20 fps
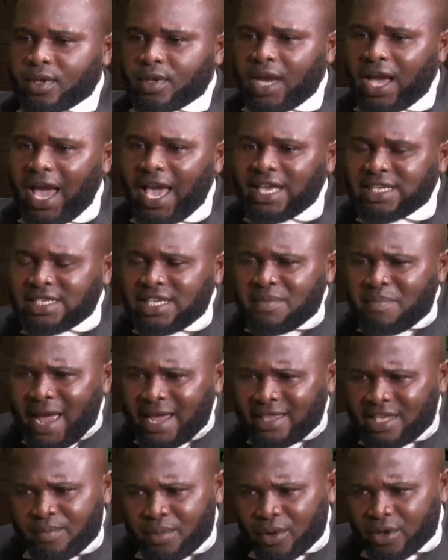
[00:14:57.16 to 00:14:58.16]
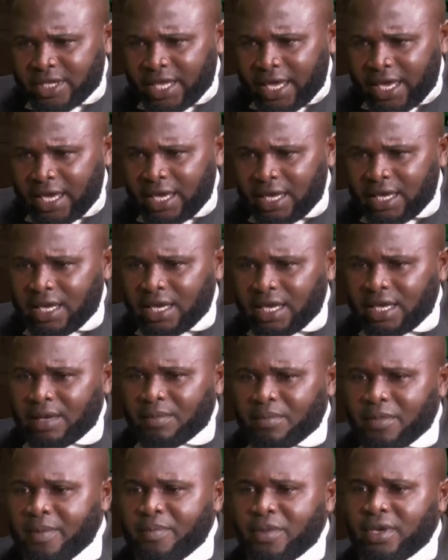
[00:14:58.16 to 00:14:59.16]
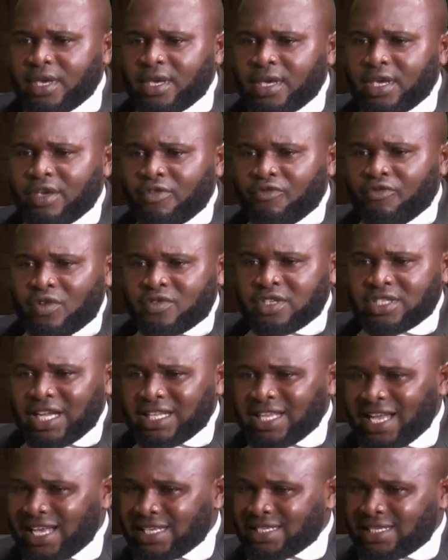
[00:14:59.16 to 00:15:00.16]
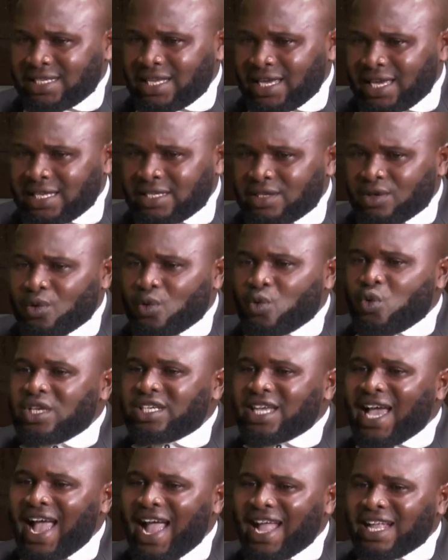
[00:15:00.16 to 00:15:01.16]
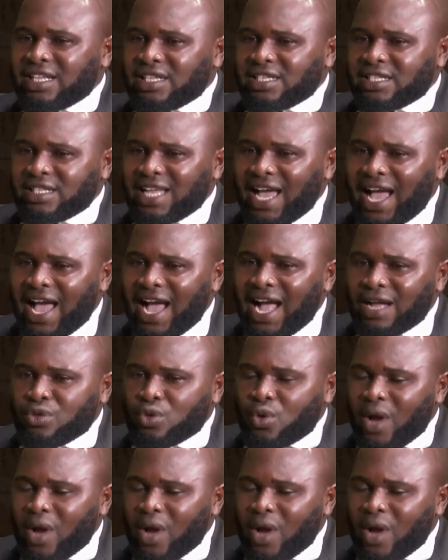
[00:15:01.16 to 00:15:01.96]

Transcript: I see my neighbor there, maybe involved in an accident, which I had no